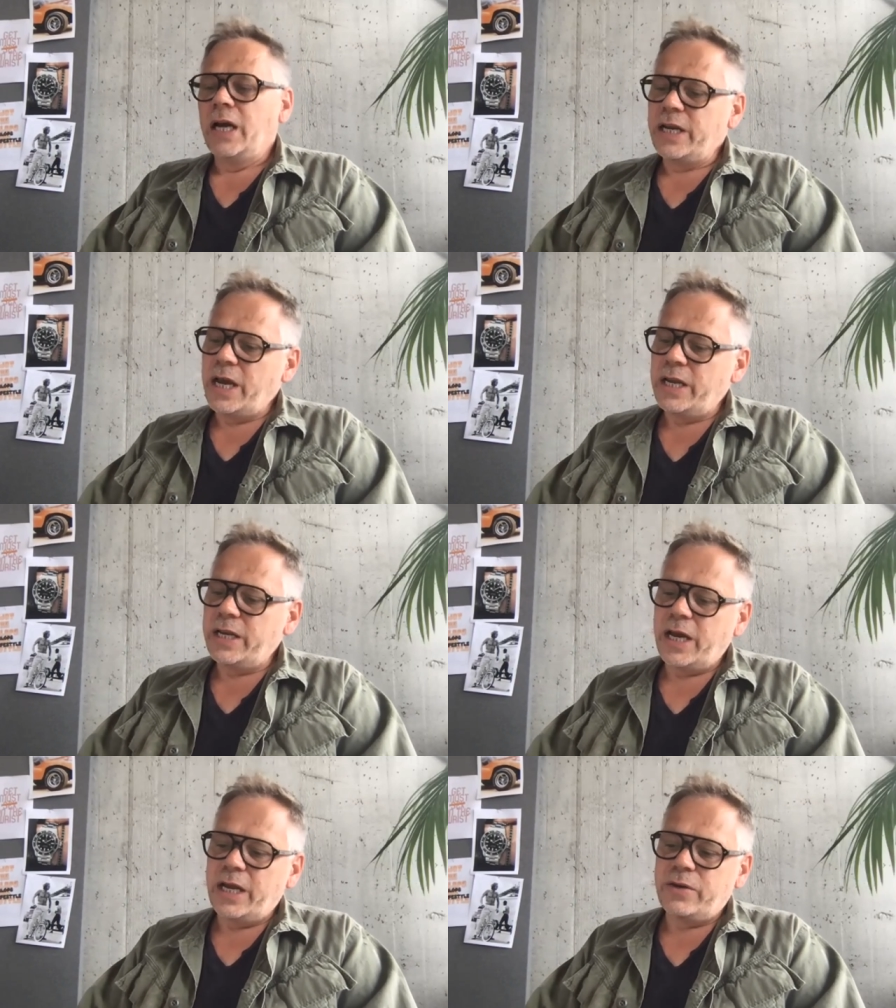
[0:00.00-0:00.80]
and,
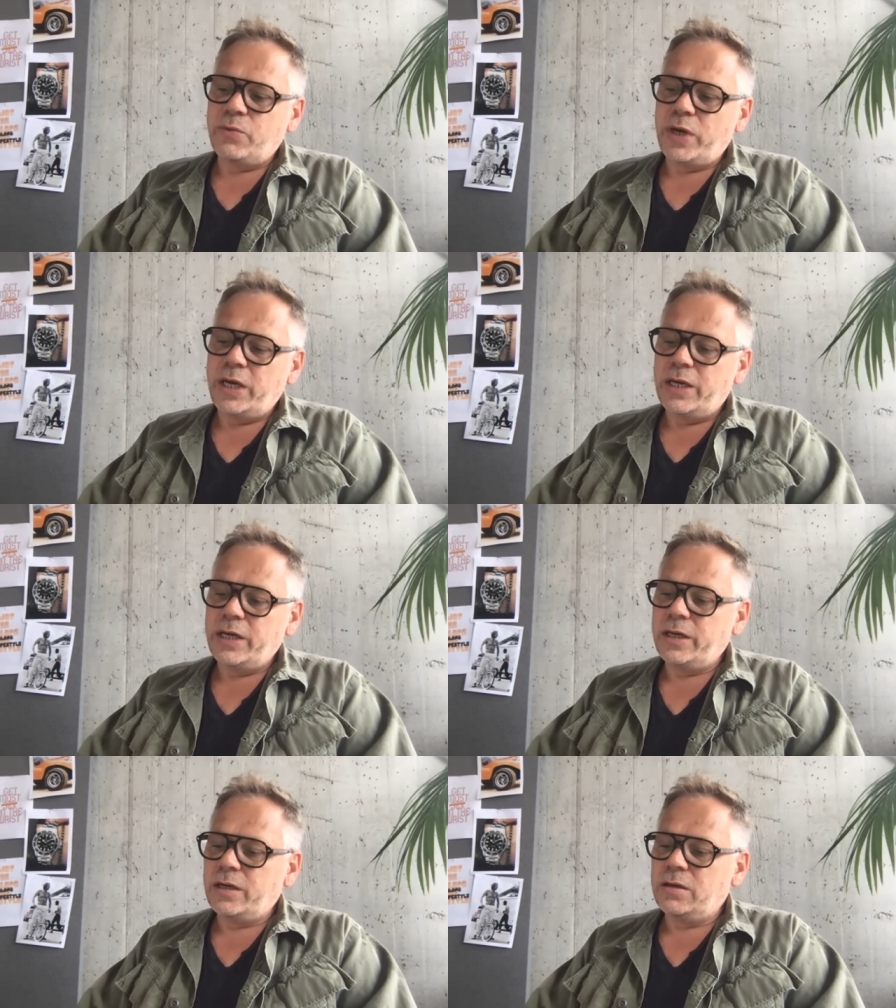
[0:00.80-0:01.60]
and and we
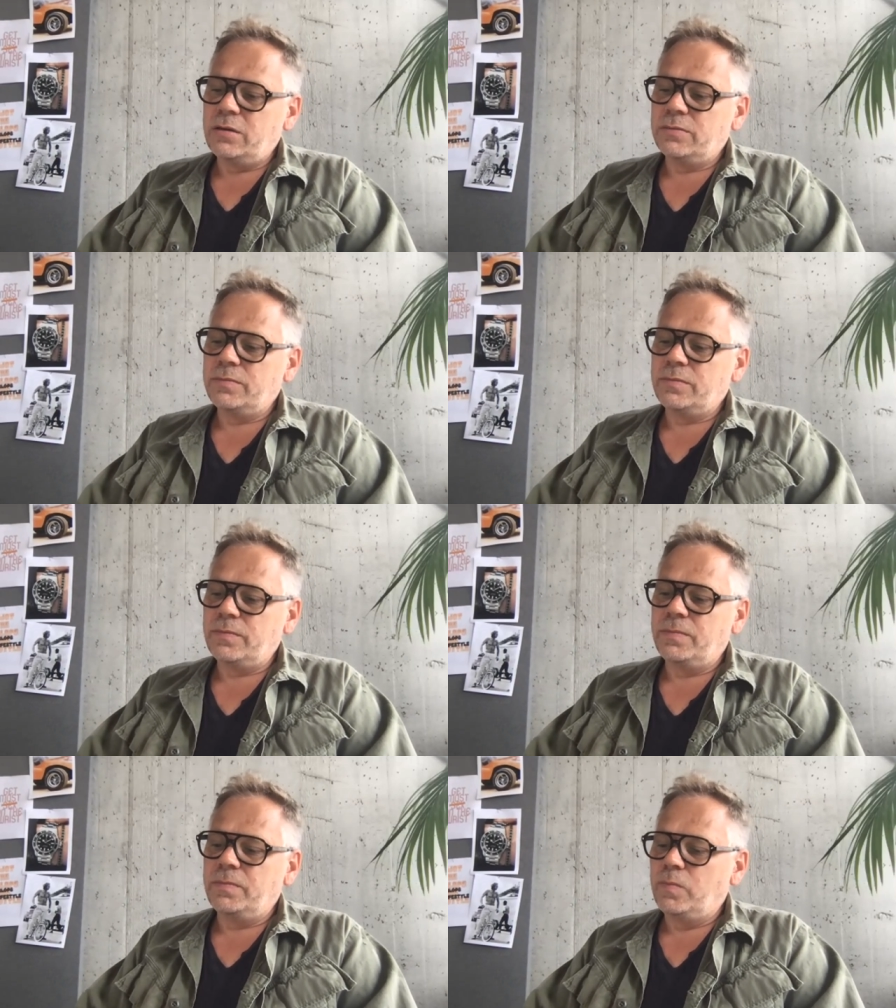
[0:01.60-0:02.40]
you know
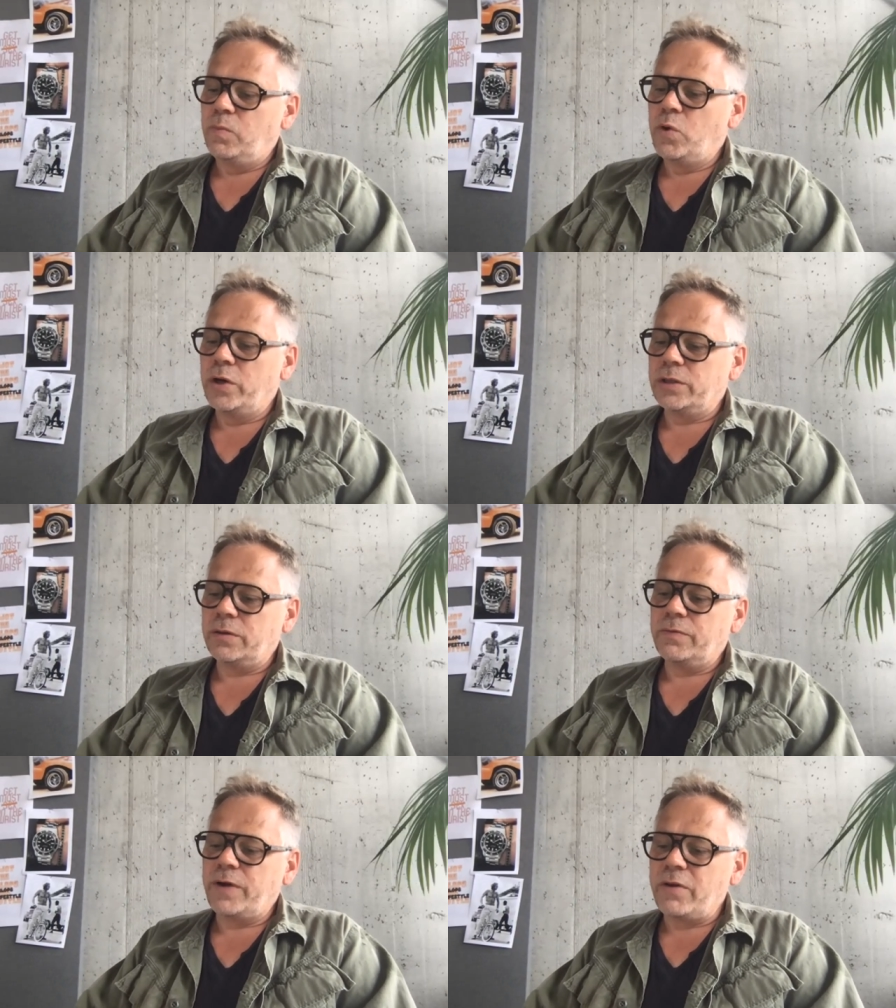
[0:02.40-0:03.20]
were
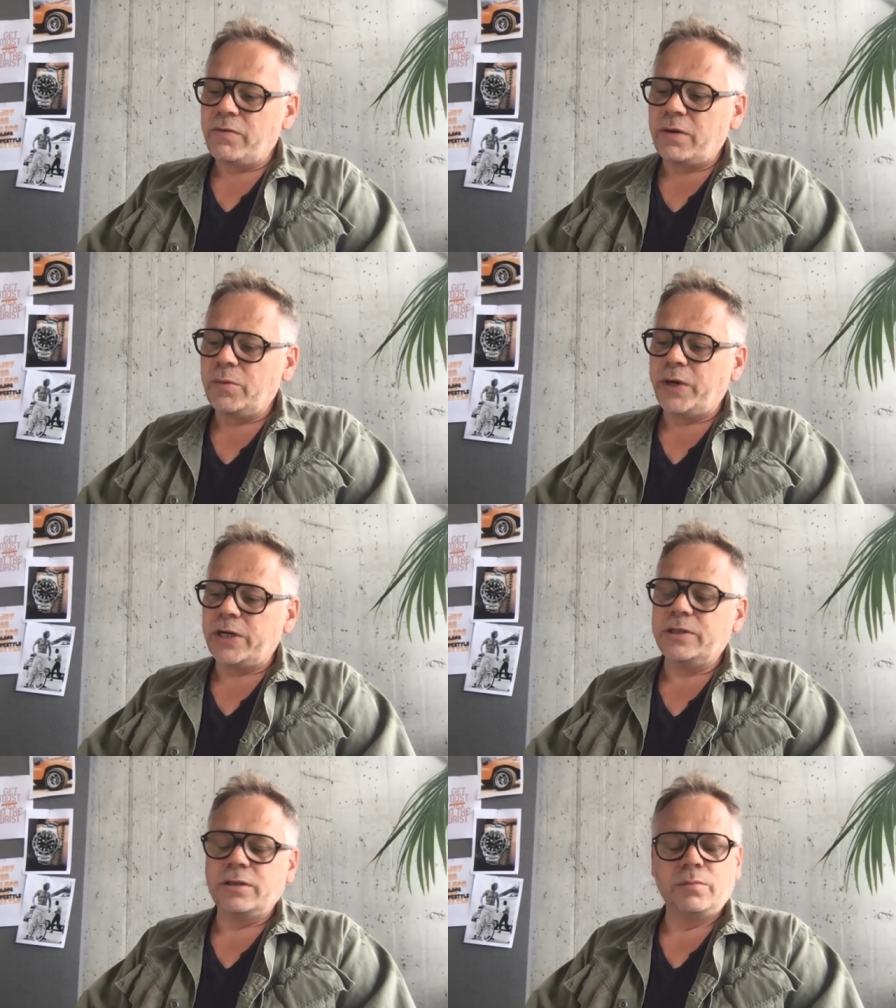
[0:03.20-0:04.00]
very very
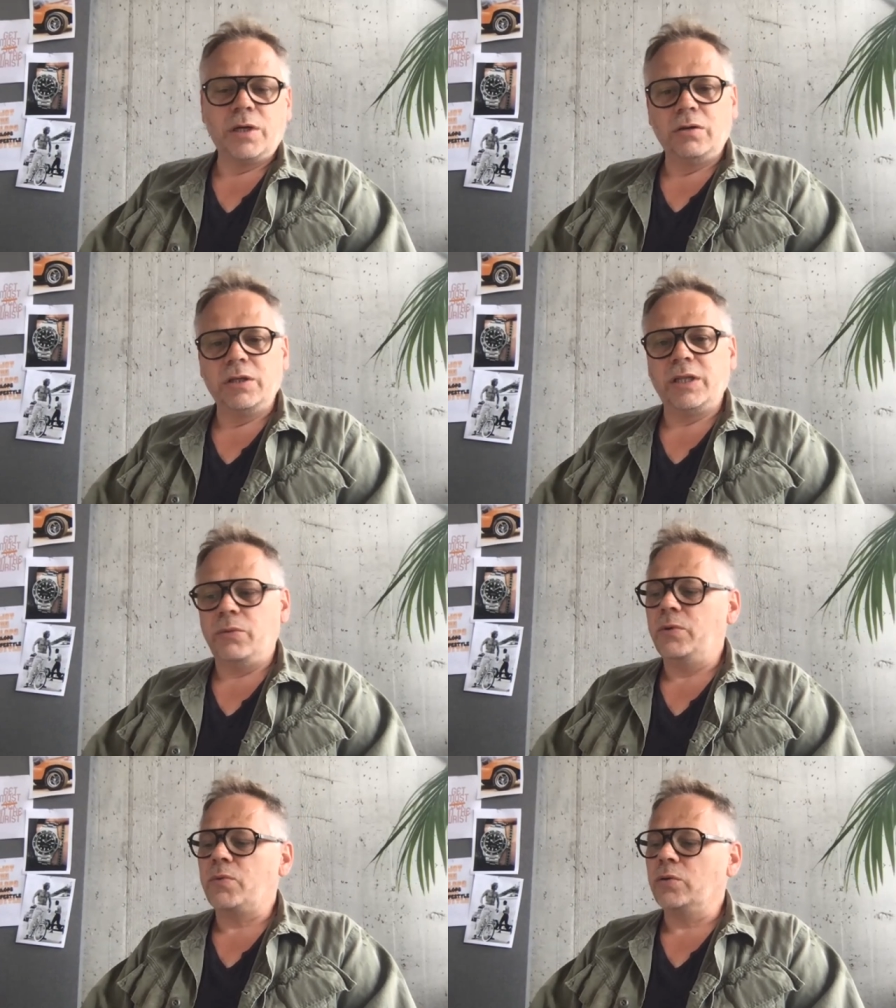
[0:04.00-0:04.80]
passionate about it that
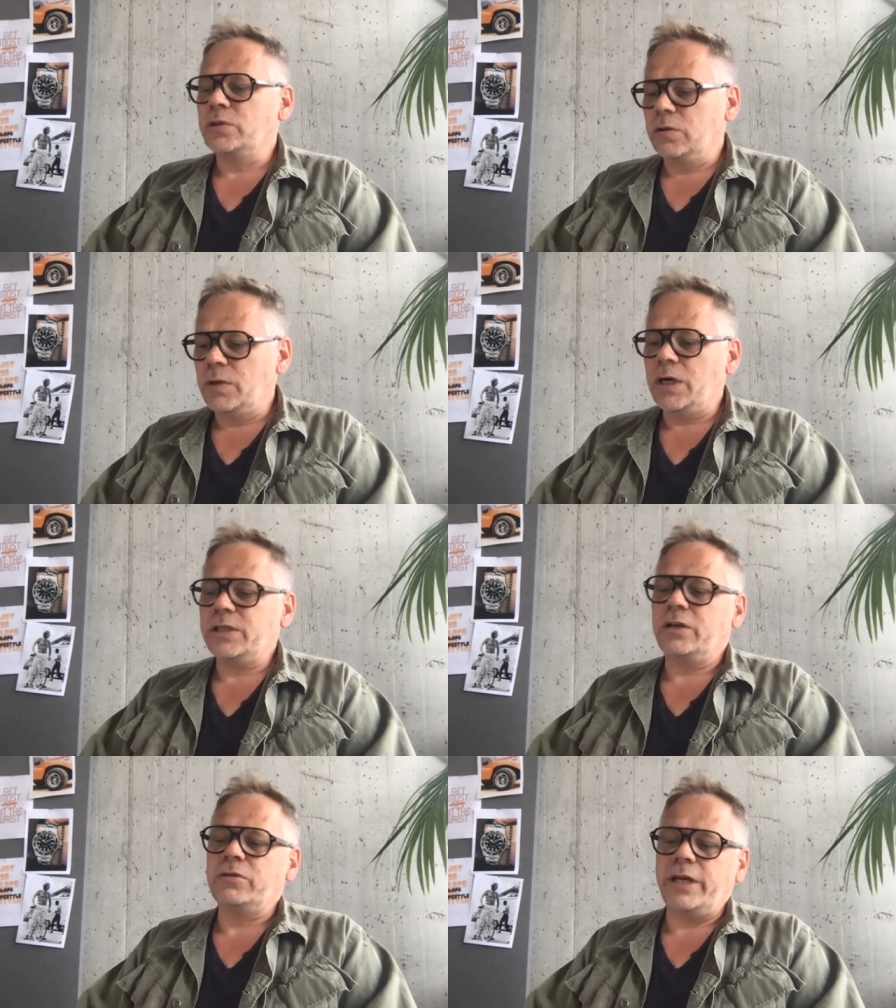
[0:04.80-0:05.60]
we wrote so much
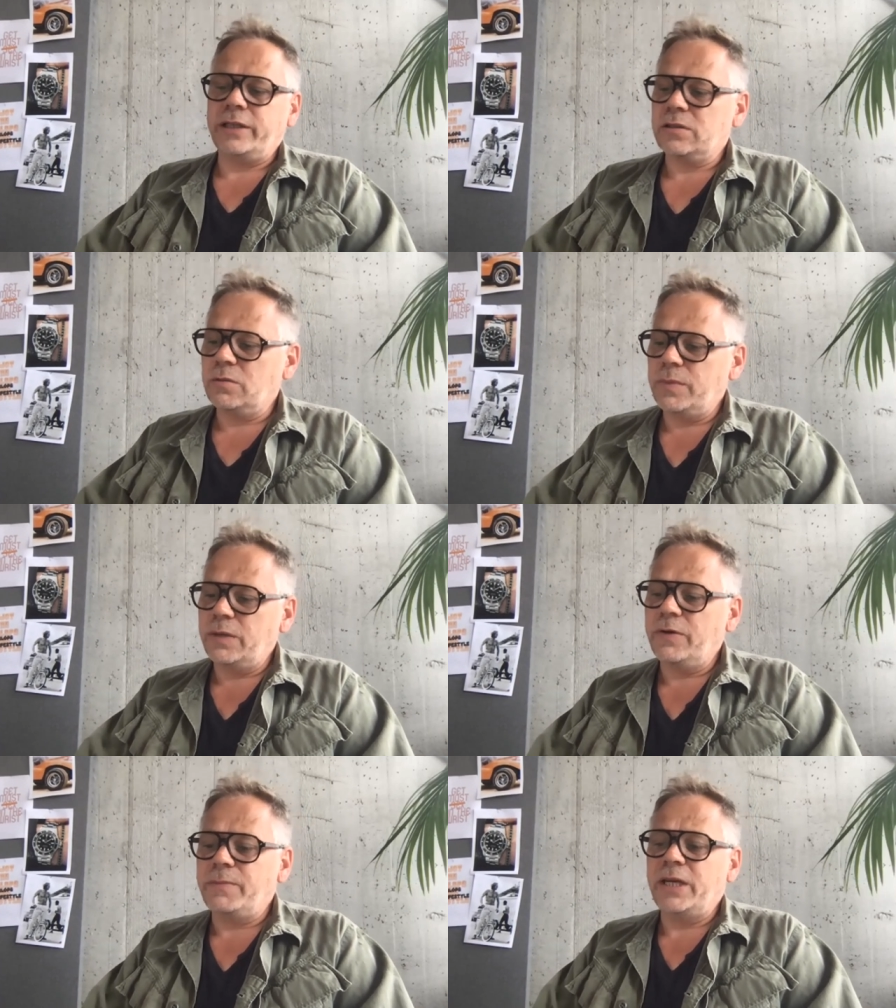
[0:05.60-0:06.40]
and connected so many,
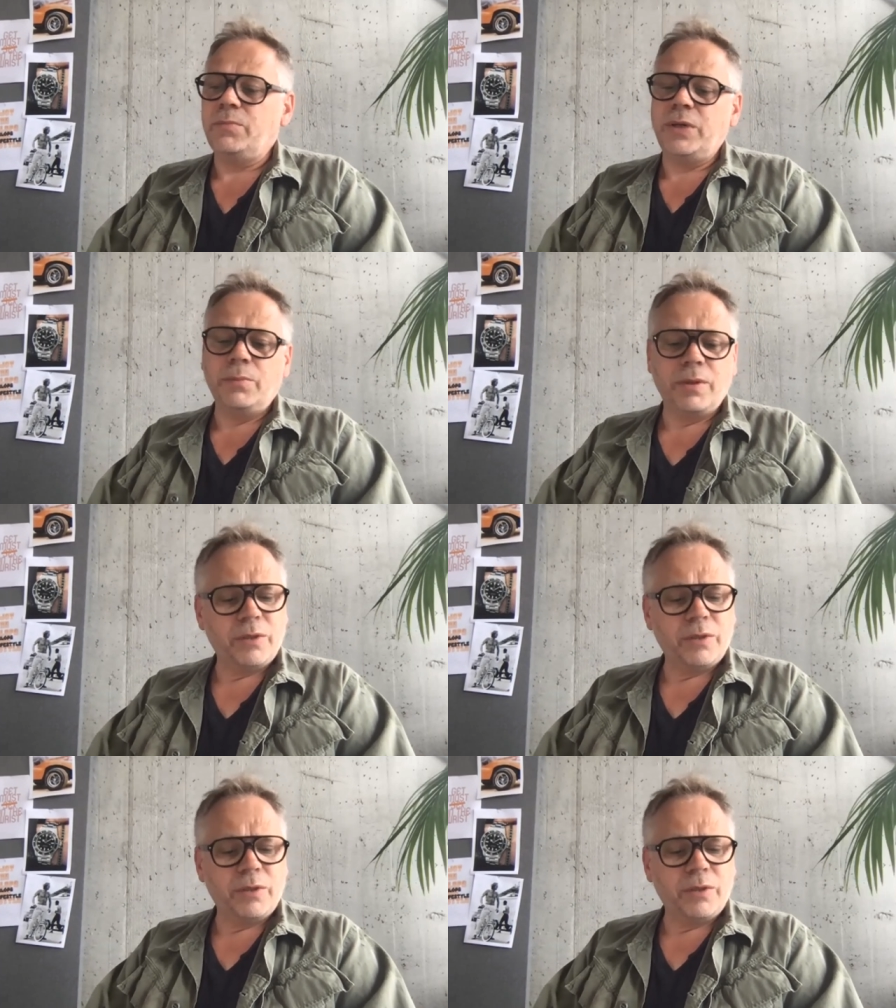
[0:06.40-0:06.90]
many people.